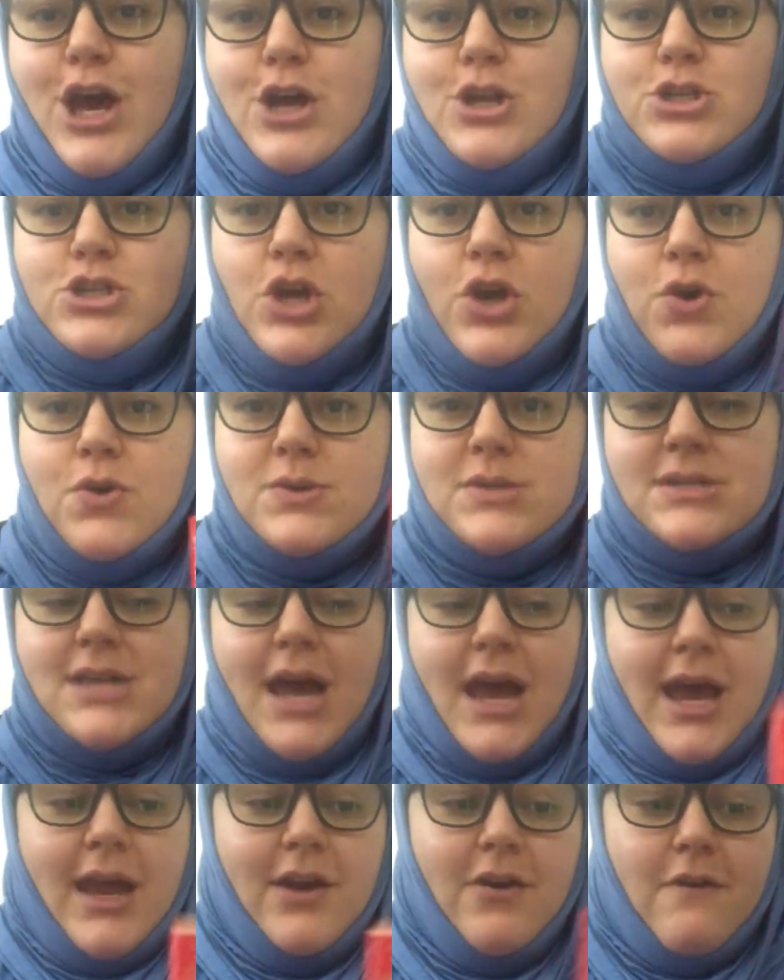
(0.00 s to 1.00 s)

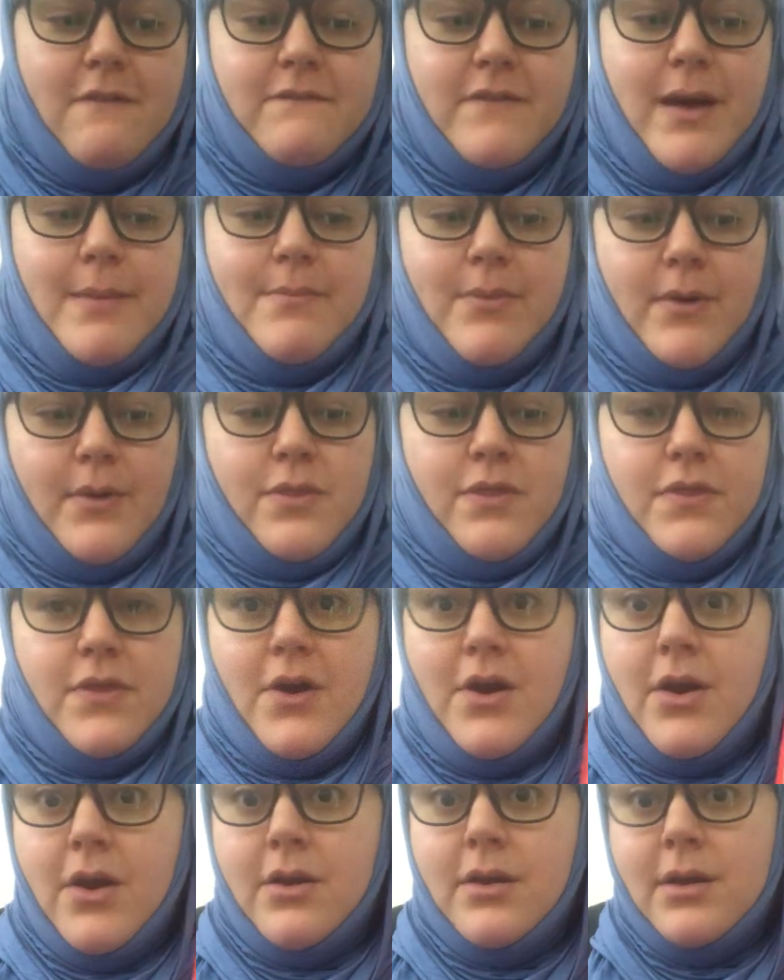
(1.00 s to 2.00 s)
Tuesday, November
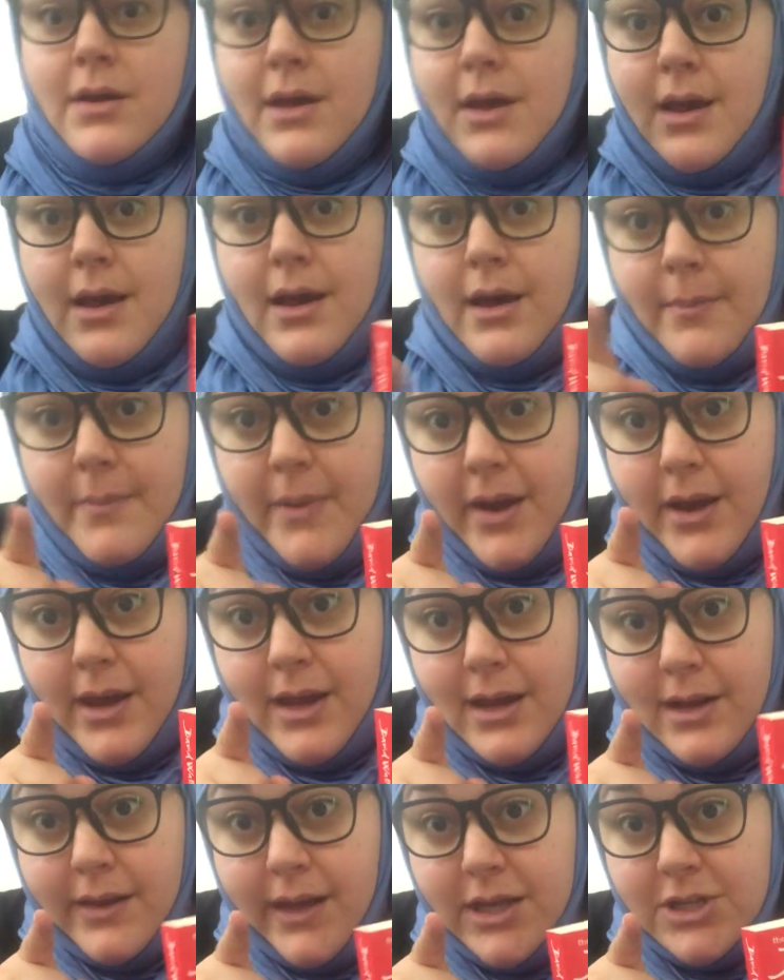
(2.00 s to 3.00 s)
3rd,
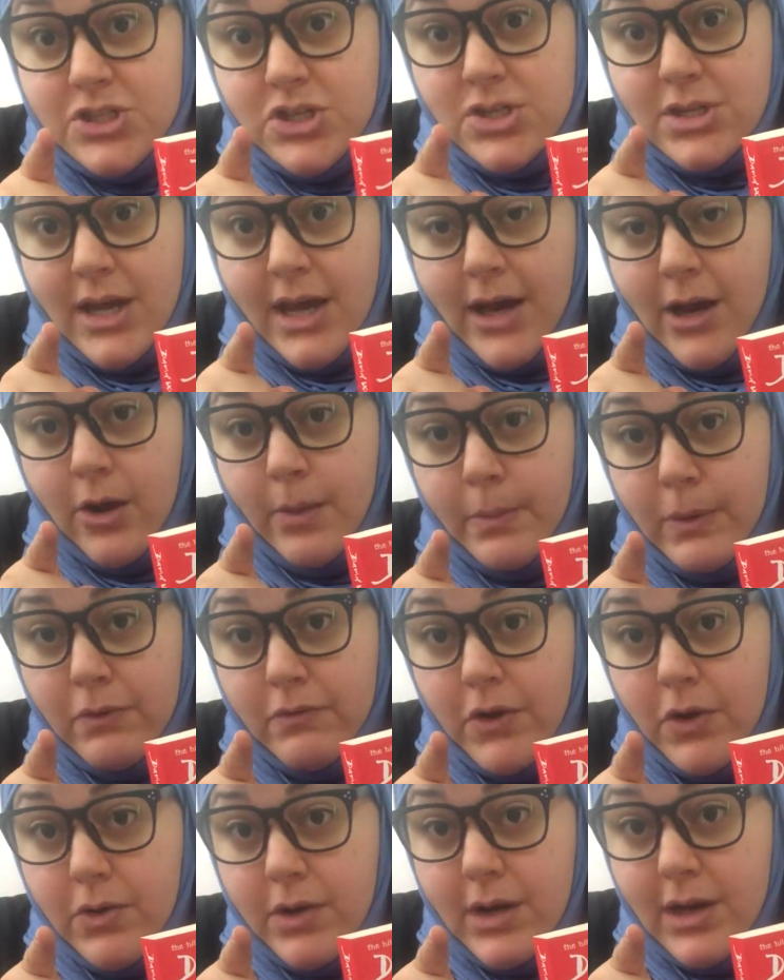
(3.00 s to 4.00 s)
American Election Day. I hope you
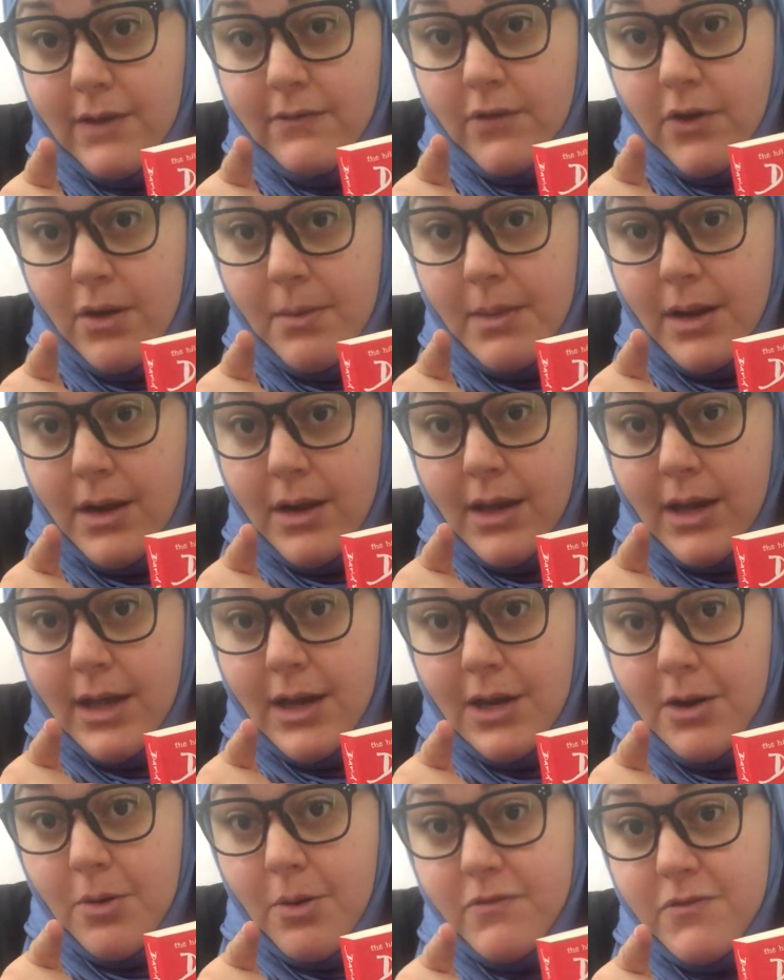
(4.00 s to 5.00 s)
voted if you're American
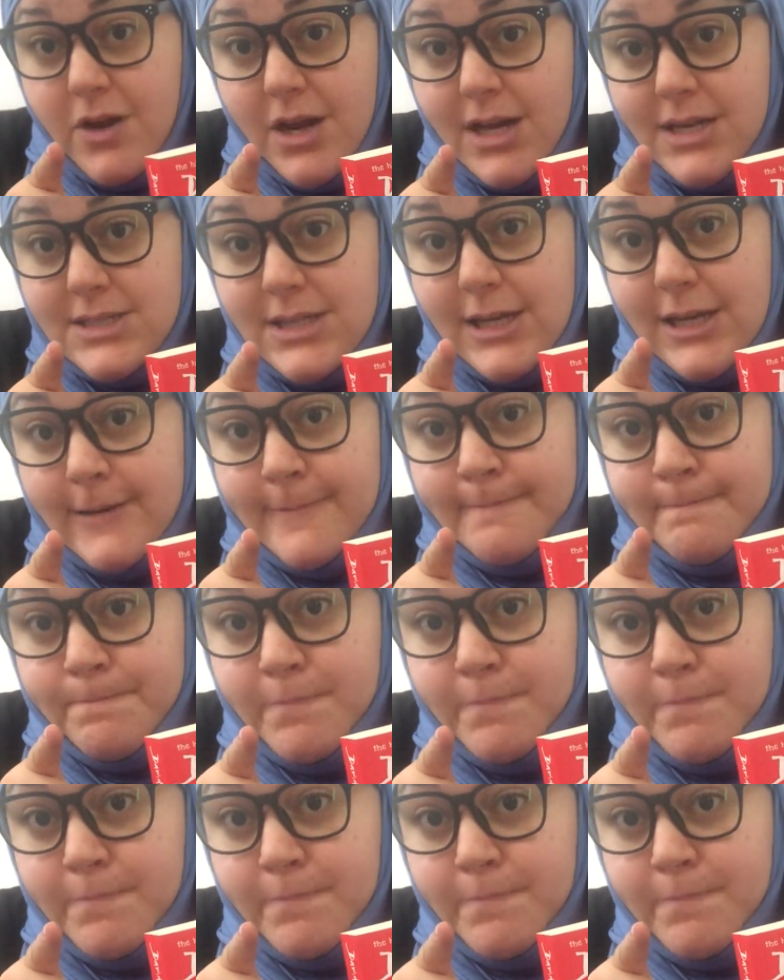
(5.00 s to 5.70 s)
and you're over 18.